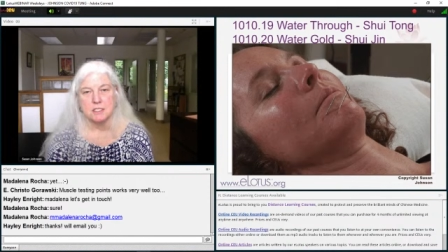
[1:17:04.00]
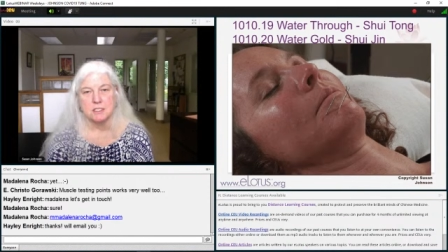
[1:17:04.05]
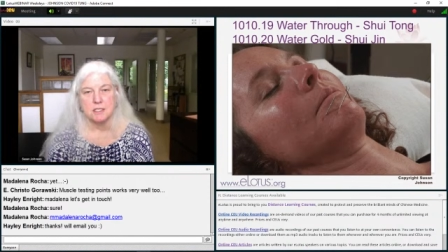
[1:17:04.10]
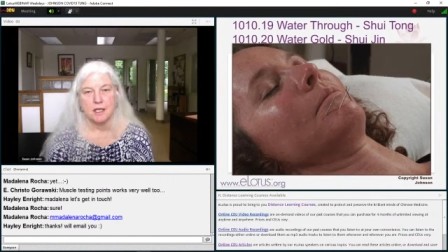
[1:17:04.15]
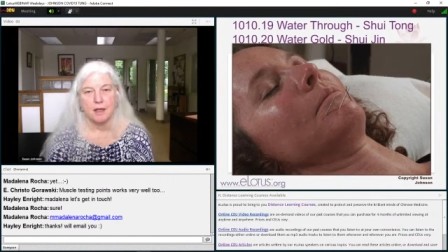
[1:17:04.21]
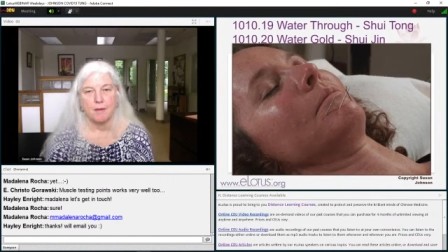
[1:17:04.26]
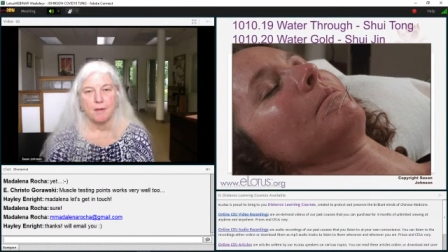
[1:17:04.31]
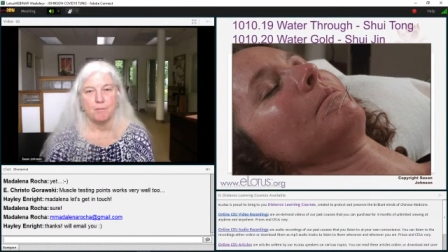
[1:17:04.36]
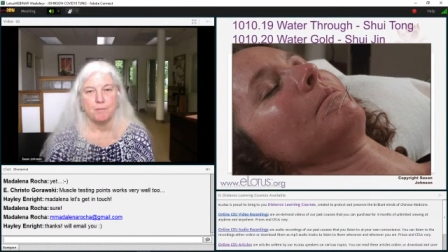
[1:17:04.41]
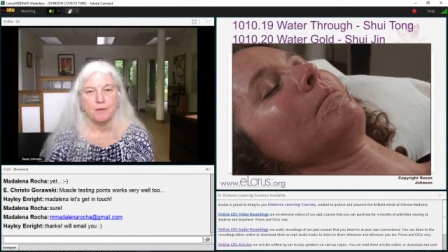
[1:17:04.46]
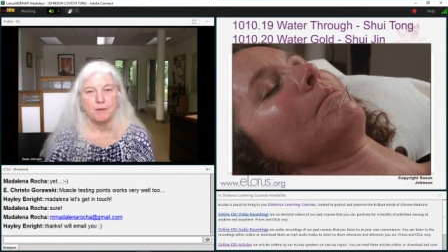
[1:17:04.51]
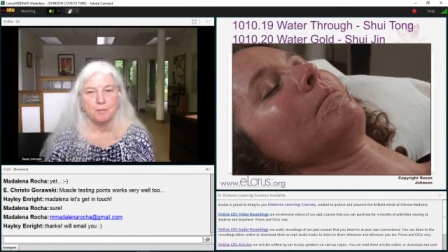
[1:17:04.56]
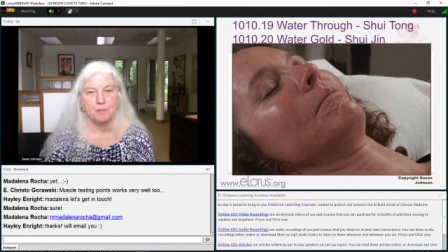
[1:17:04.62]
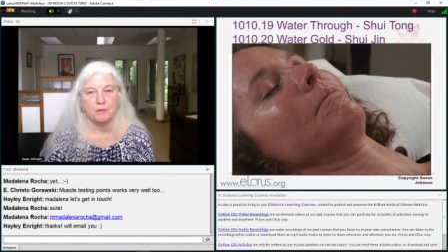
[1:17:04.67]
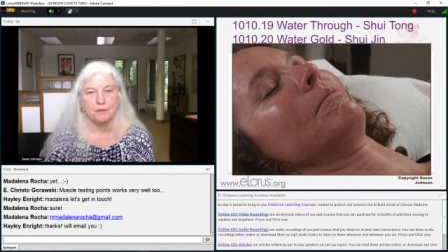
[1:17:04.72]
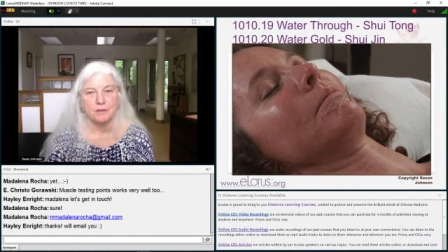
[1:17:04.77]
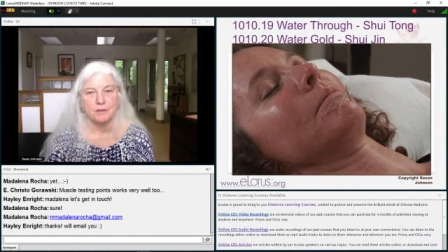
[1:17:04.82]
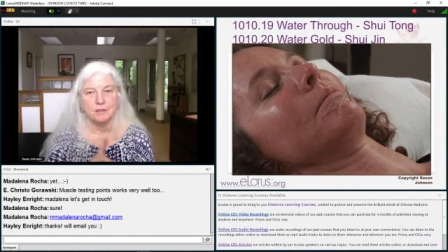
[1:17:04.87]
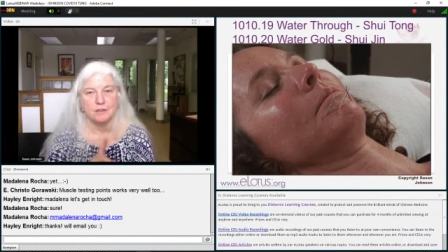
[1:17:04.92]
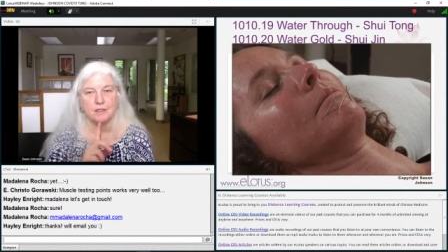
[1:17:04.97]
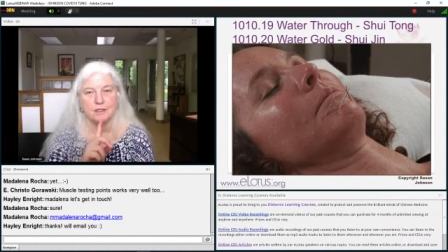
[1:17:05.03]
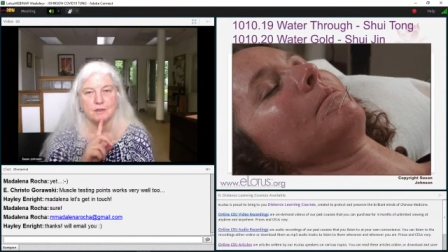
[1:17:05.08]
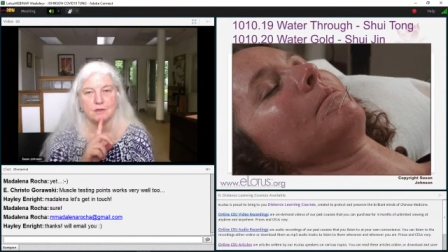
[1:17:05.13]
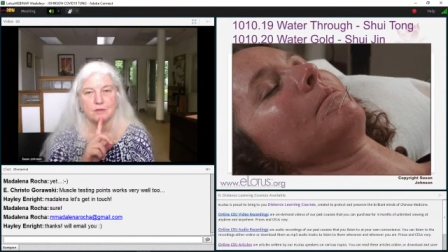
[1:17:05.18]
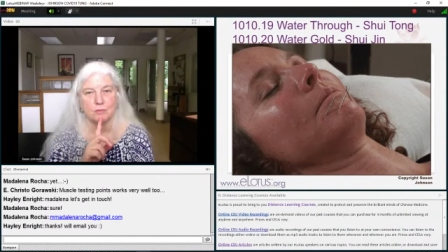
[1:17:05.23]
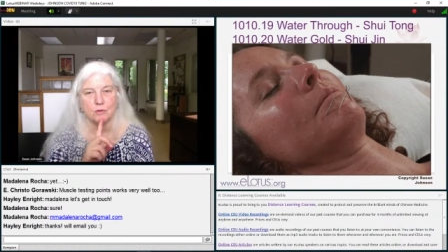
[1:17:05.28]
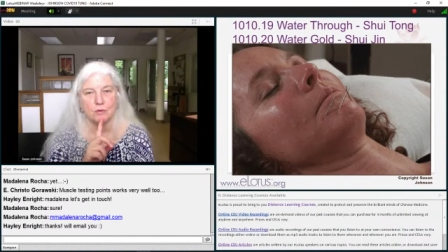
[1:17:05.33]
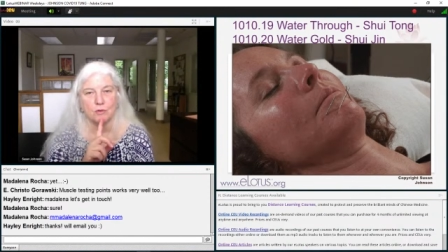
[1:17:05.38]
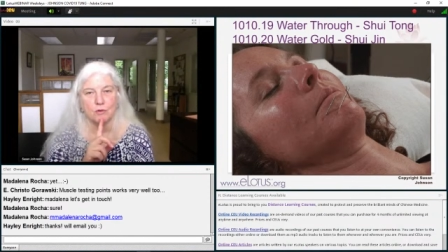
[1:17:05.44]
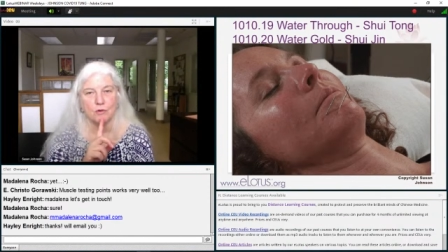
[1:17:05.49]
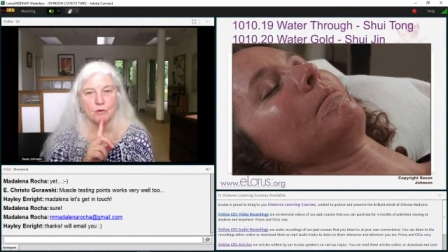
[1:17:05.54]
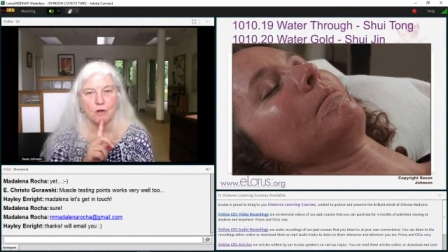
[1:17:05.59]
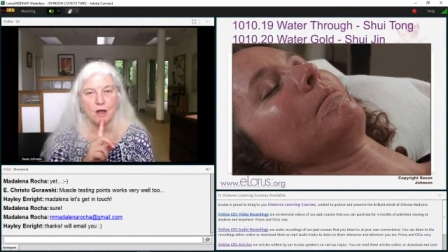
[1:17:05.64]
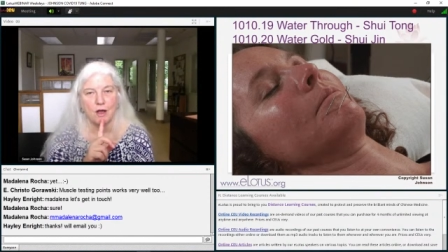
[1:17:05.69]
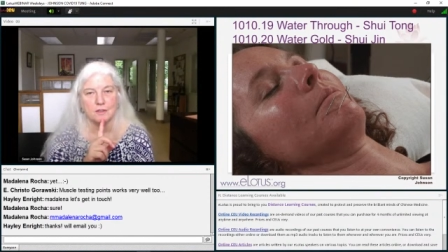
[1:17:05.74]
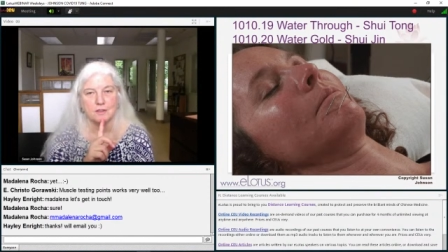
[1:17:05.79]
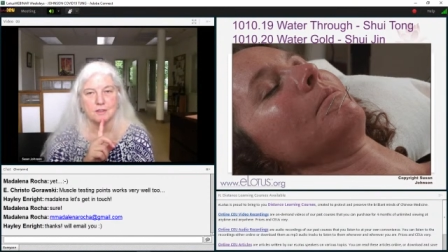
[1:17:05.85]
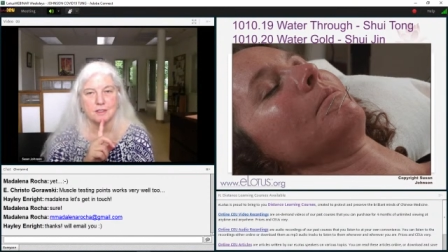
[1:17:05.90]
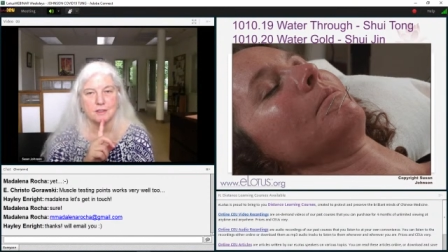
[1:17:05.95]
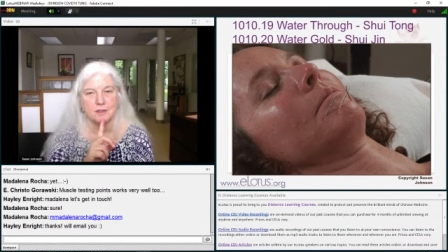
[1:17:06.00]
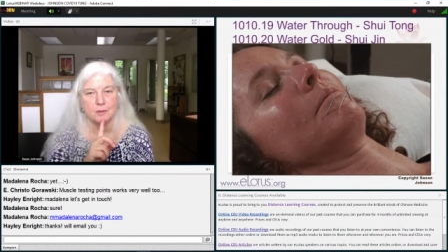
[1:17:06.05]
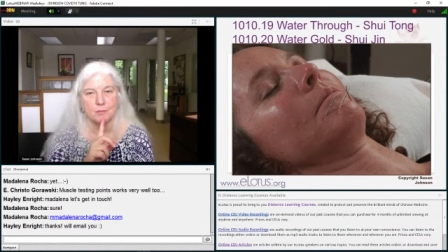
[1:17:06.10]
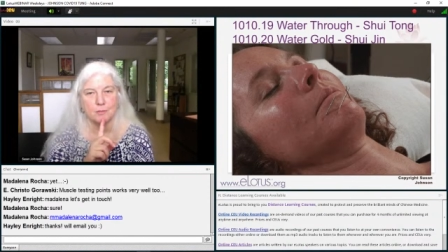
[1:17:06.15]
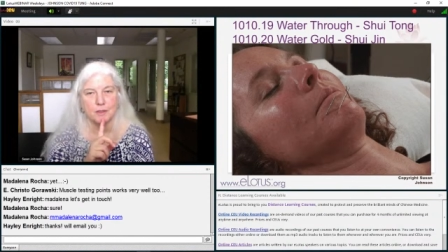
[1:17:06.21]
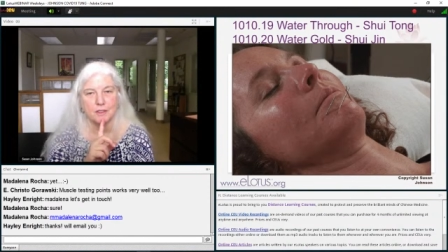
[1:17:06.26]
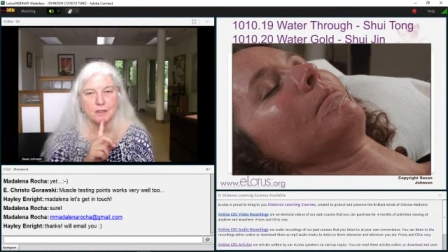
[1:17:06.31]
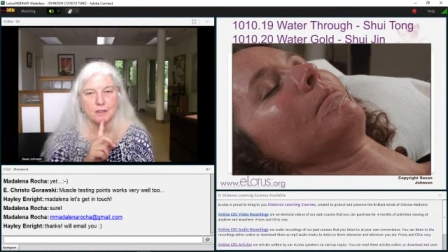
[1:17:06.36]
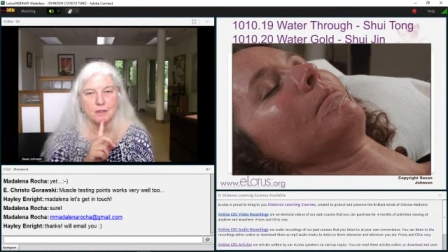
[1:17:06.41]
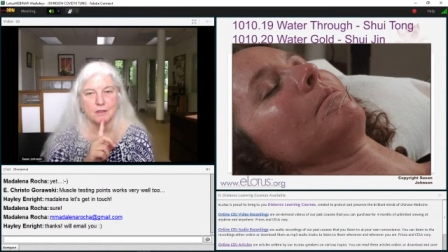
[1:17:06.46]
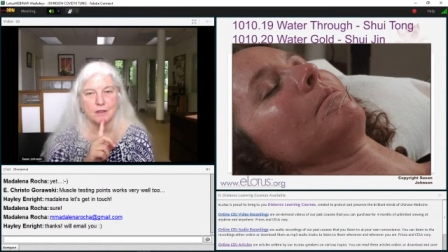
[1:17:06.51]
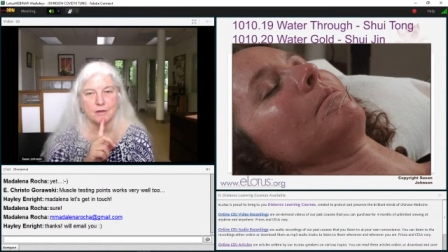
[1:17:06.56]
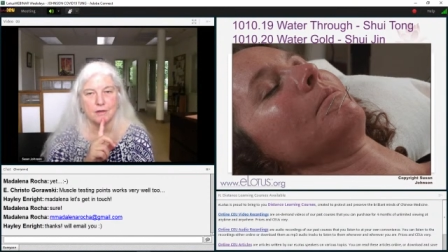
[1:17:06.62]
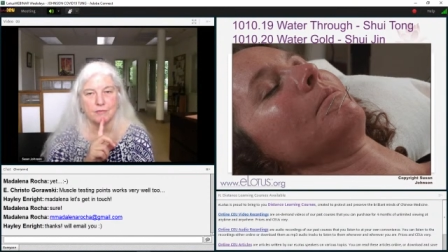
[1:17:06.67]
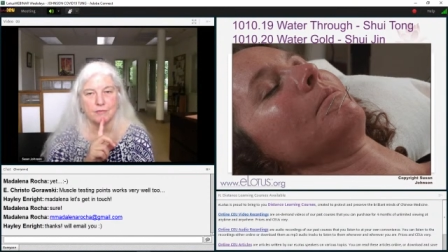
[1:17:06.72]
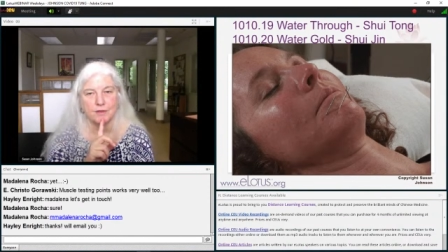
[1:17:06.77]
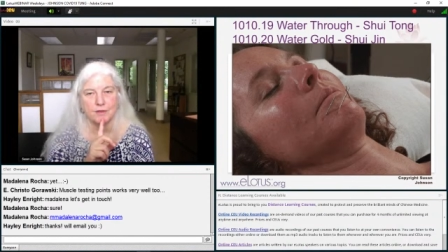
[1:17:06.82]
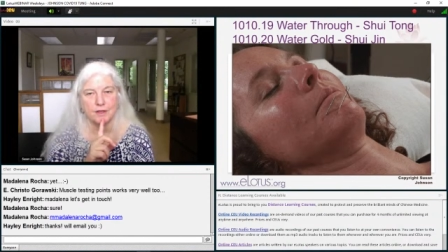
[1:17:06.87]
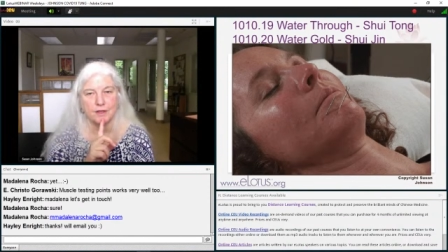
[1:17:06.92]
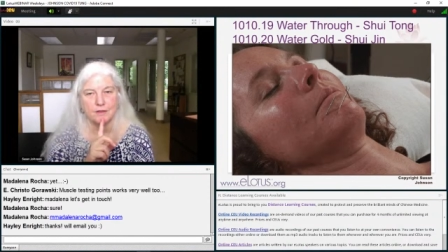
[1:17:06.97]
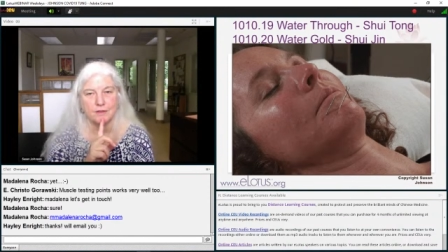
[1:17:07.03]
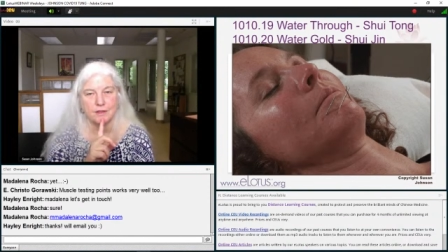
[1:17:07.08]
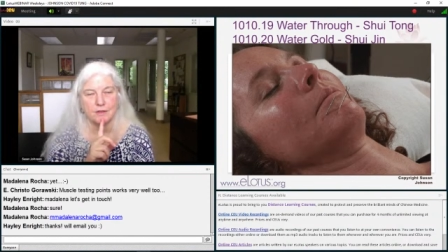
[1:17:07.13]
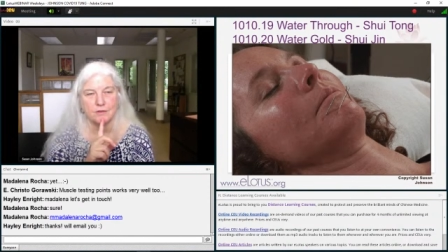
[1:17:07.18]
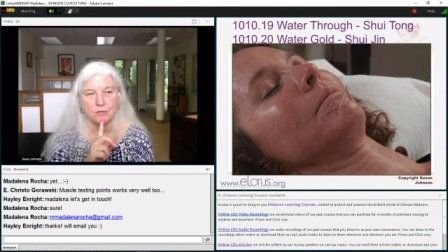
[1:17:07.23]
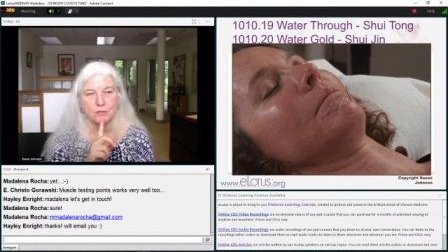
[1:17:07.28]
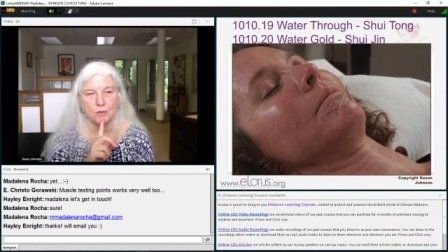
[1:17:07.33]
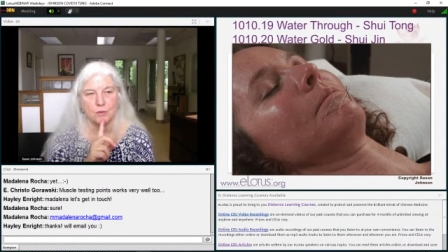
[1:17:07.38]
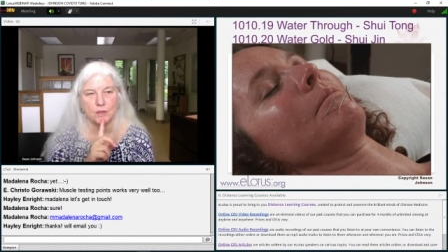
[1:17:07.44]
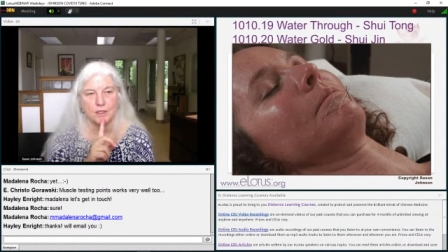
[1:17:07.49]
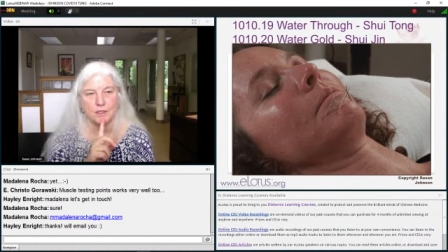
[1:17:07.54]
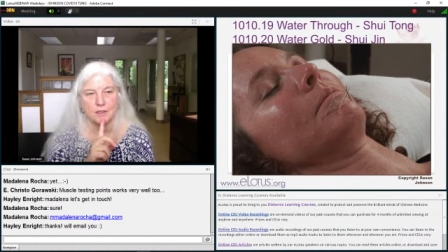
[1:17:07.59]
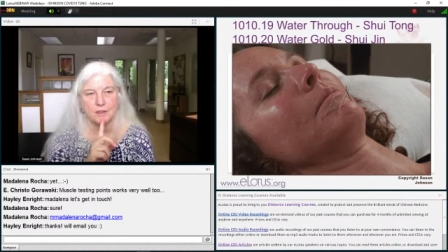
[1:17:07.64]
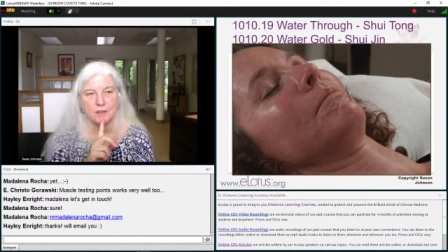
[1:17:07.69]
Some people, the needles will cross in the middle of 10, 10, 20.